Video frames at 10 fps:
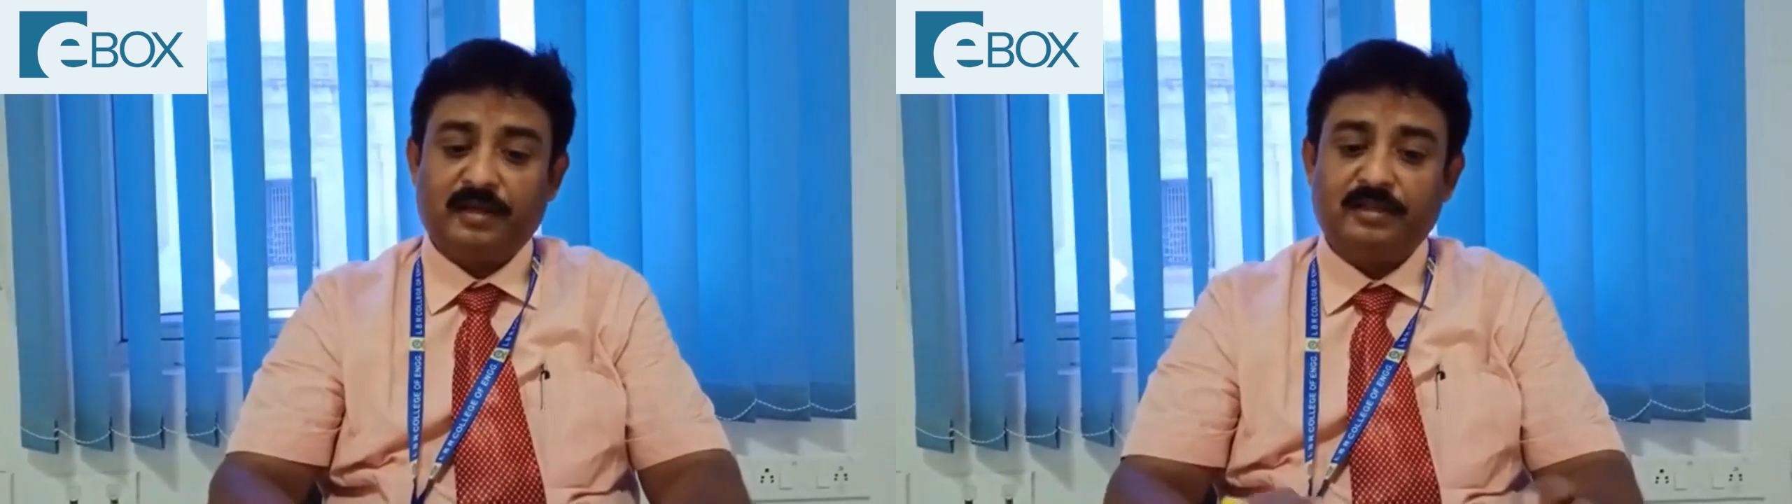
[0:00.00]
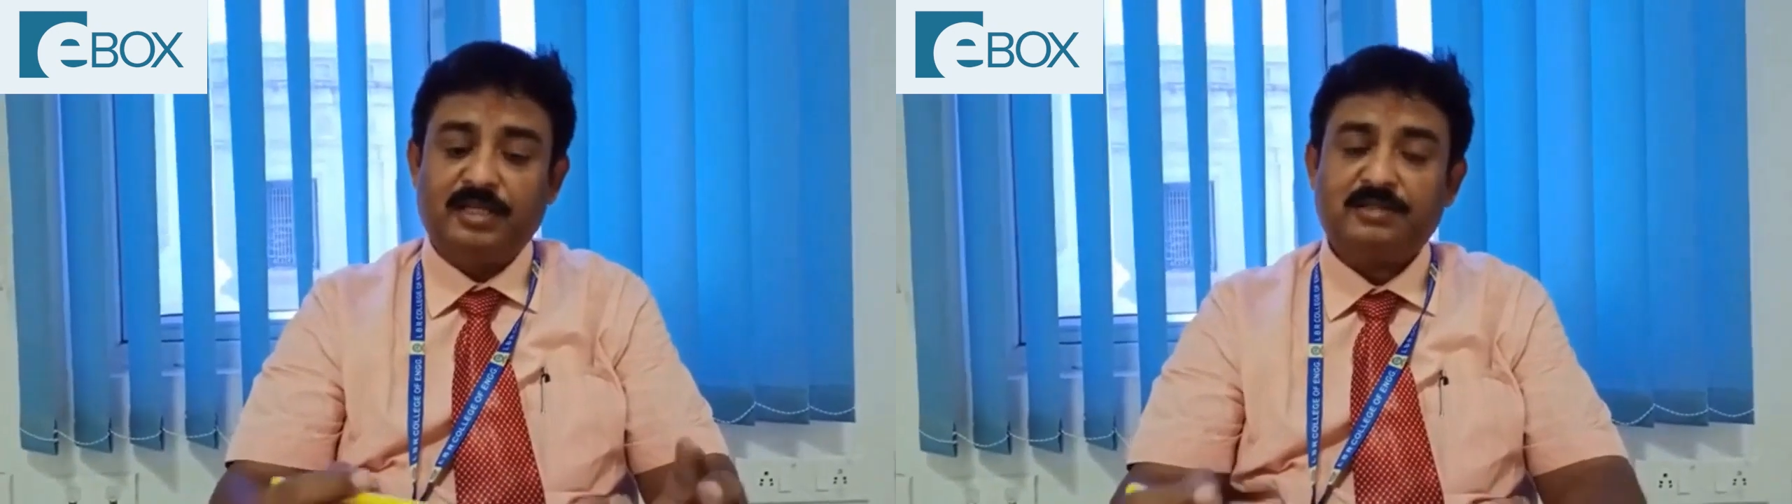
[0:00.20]

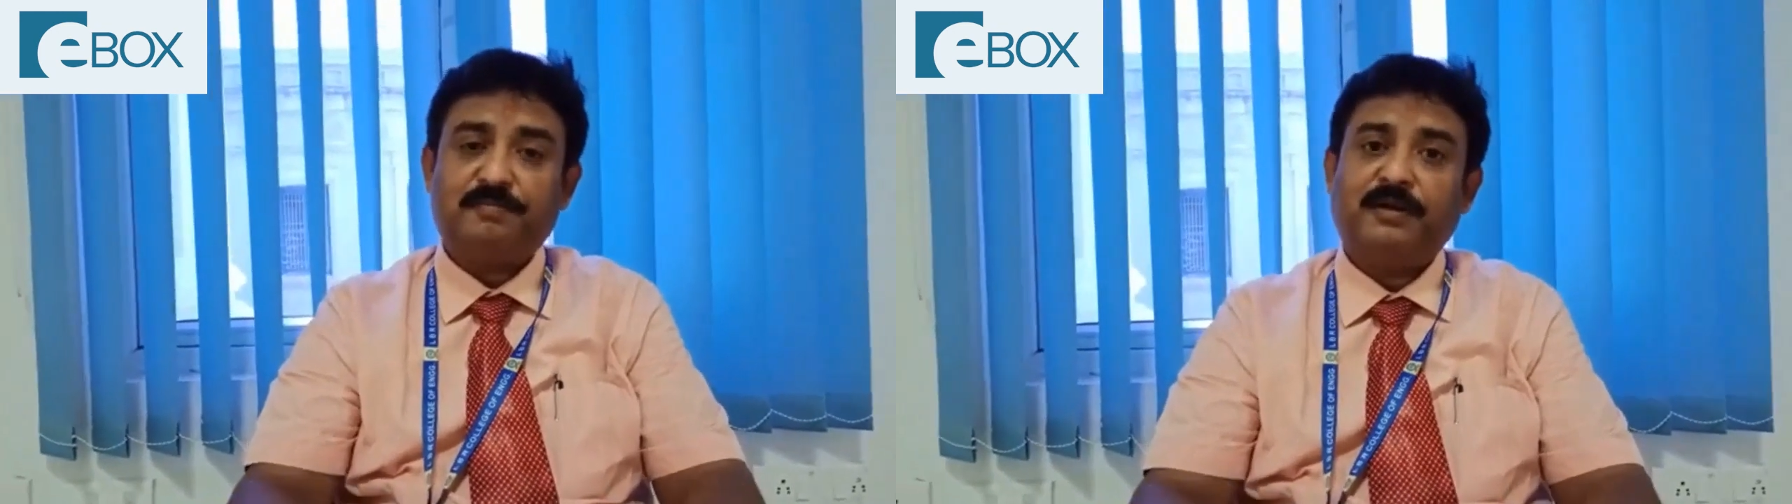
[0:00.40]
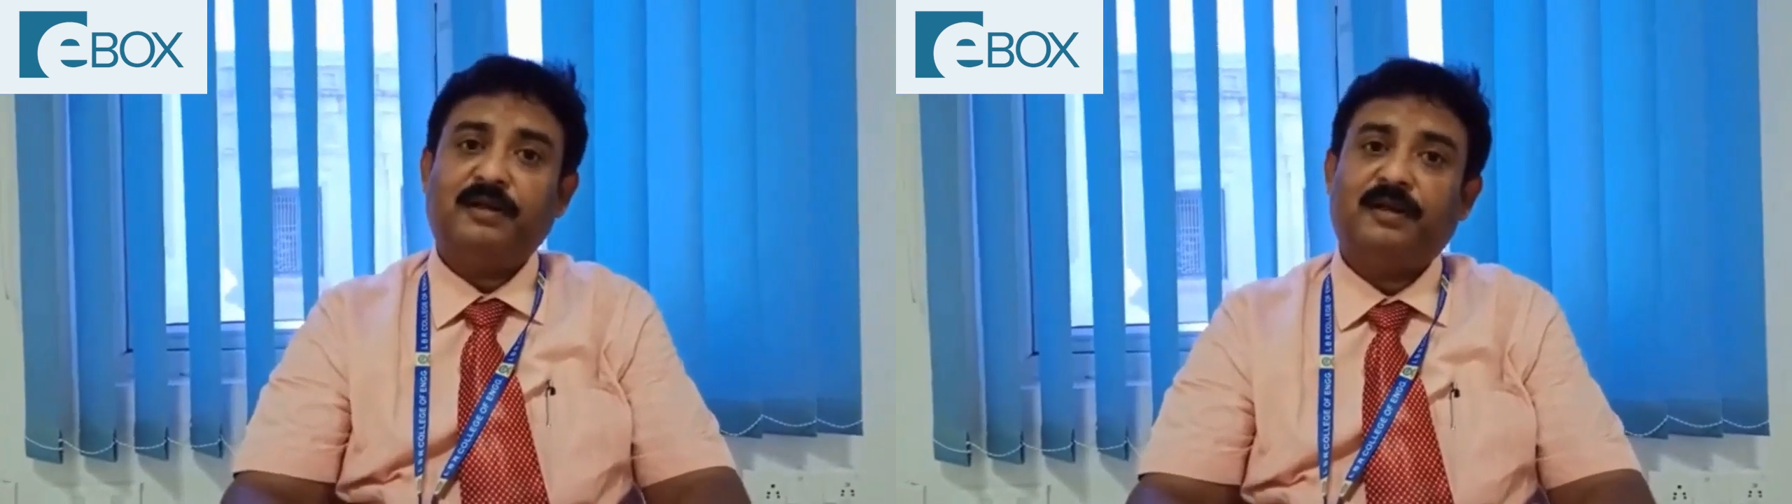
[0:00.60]
this
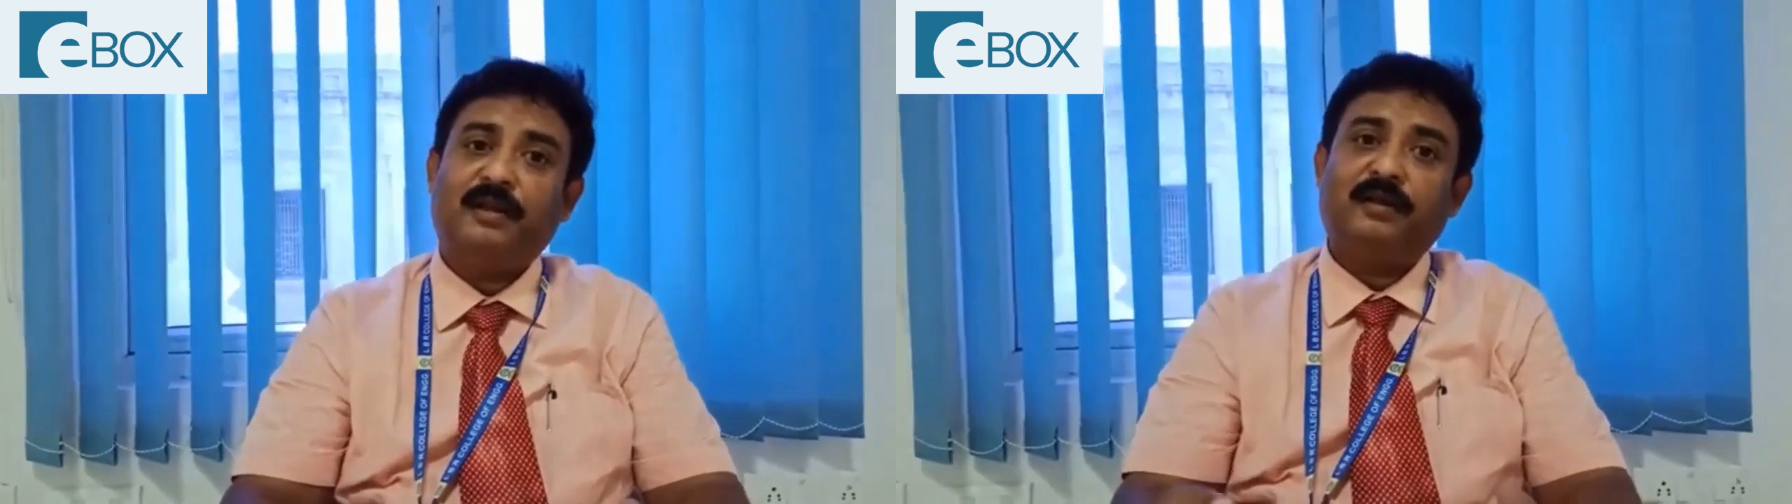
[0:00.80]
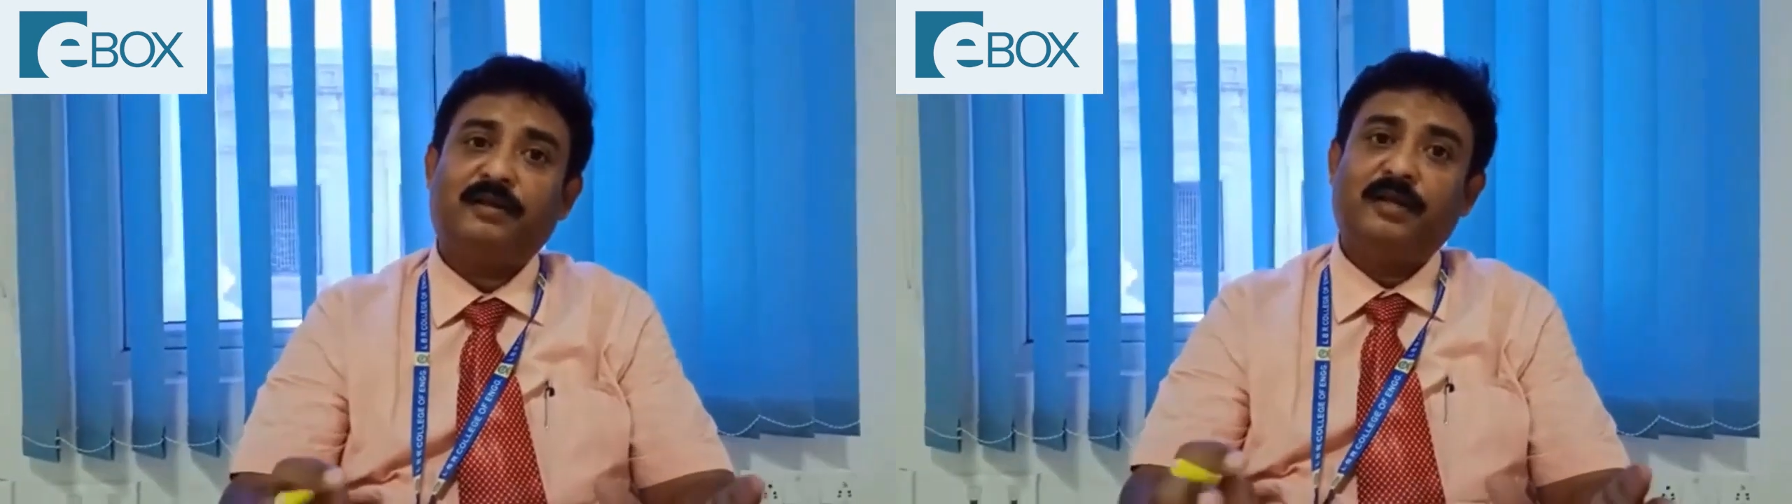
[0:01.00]

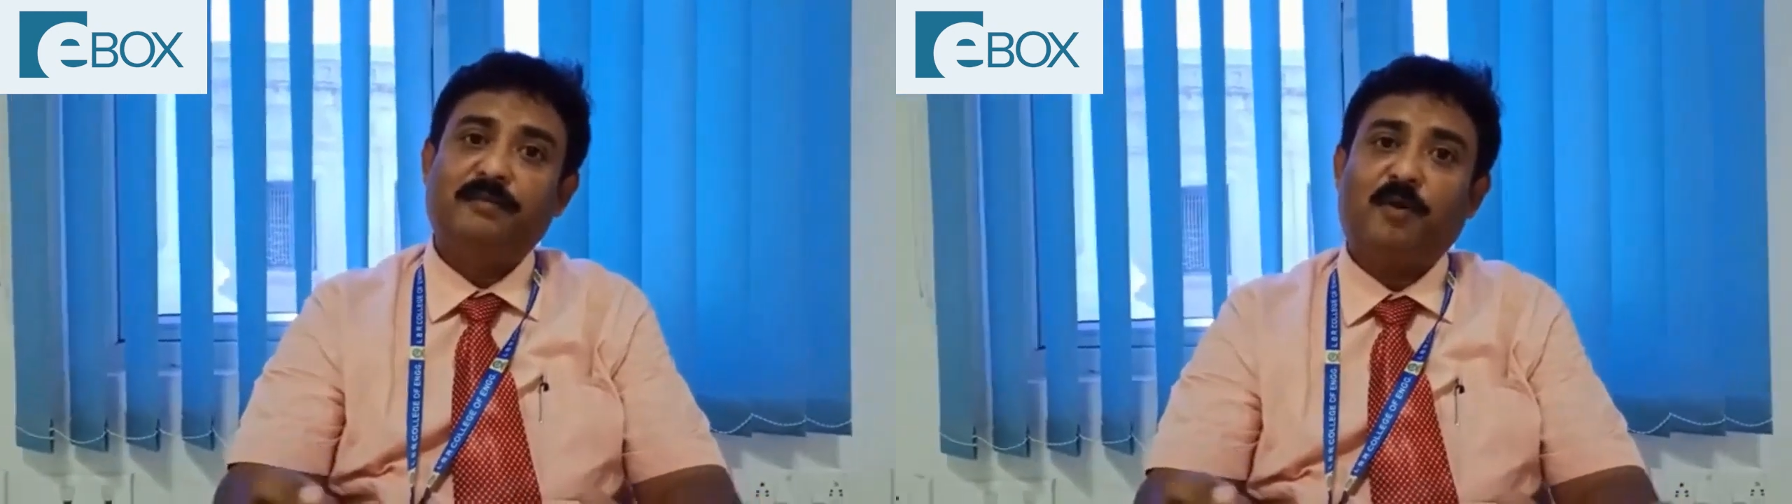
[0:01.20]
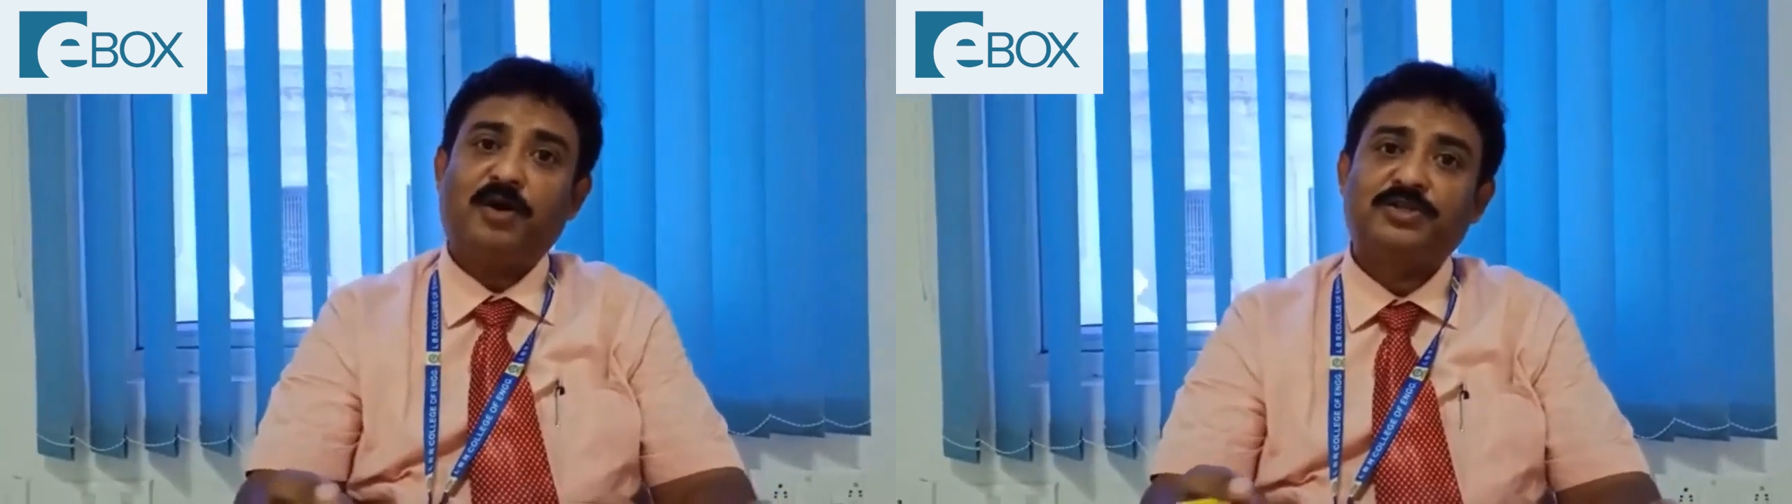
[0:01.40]
particular
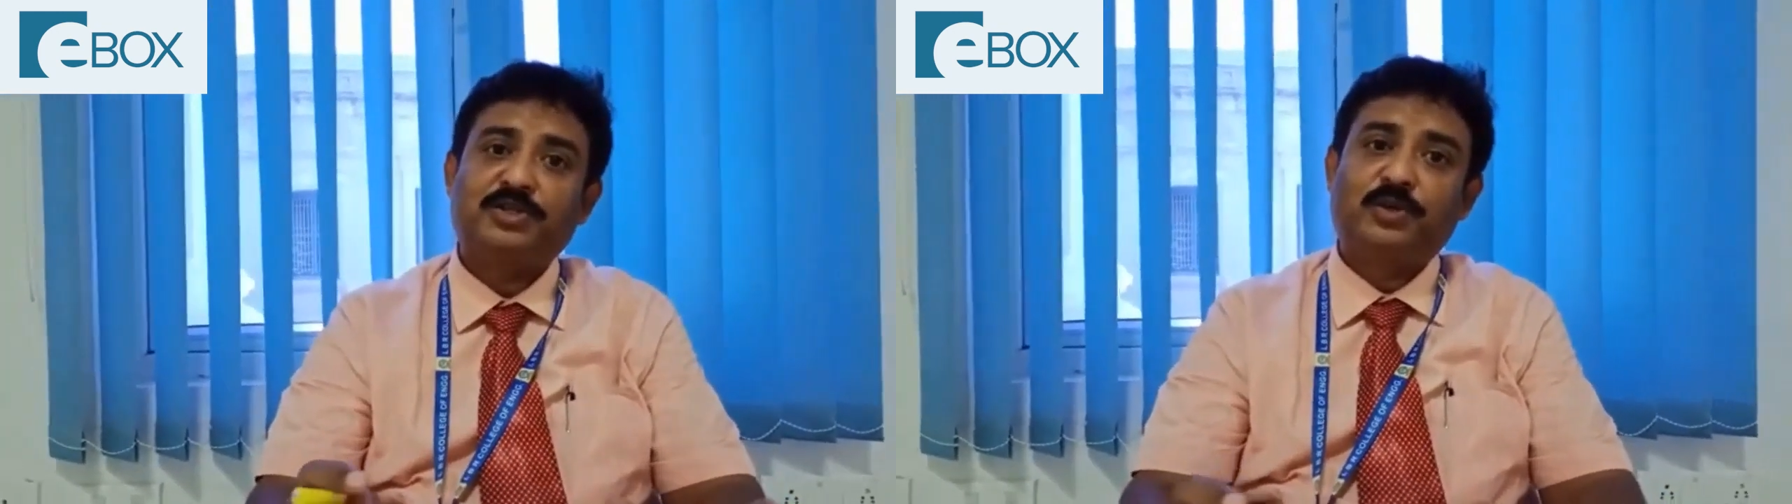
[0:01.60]
e-box